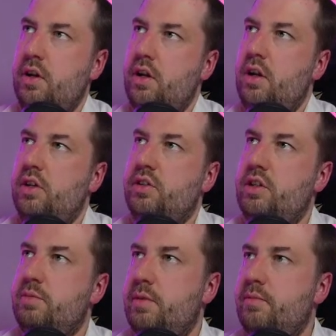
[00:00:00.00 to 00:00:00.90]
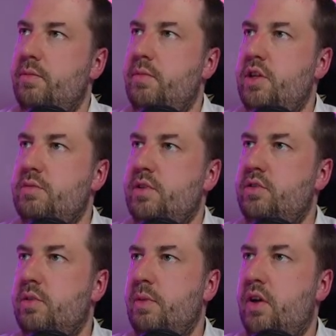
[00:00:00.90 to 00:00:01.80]
So those are my two
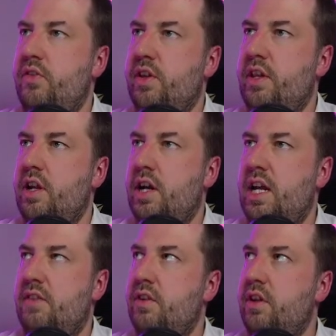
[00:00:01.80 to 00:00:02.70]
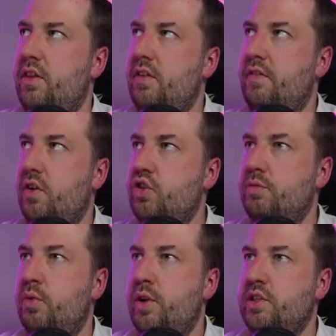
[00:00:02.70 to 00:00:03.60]
commands, and then I'm going to have another function
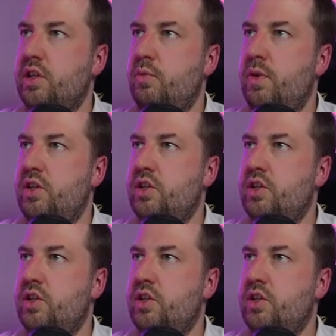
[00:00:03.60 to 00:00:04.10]
pointer which